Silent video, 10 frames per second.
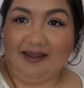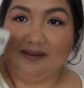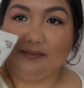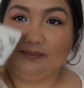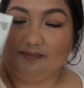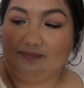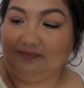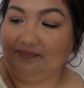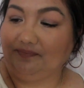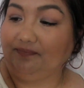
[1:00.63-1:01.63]
Yeah,
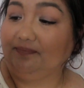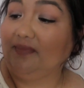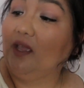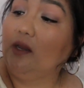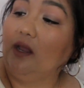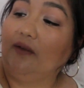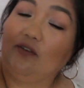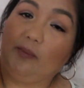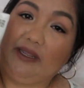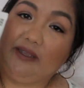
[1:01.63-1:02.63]

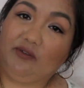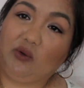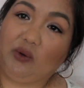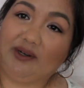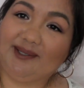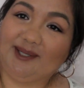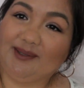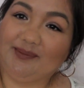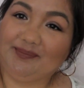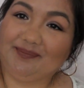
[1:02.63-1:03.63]
not for me, of
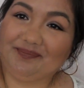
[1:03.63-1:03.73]
course.